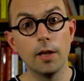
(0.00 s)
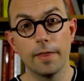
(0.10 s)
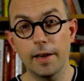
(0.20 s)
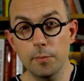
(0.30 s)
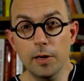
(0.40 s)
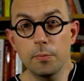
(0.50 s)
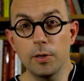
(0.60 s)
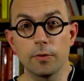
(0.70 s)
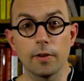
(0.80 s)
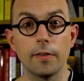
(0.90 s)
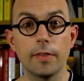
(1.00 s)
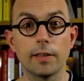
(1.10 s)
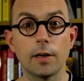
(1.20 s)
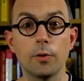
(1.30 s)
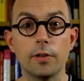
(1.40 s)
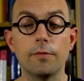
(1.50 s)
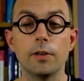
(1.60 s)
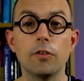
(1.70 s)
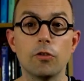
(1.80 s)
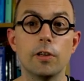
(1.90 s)
that might be a sign that our
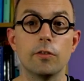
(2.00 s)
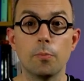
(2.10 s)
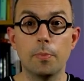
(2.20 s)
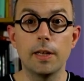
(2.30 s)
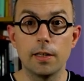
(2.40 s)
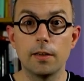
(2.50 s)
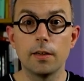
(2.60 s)
definition is a bit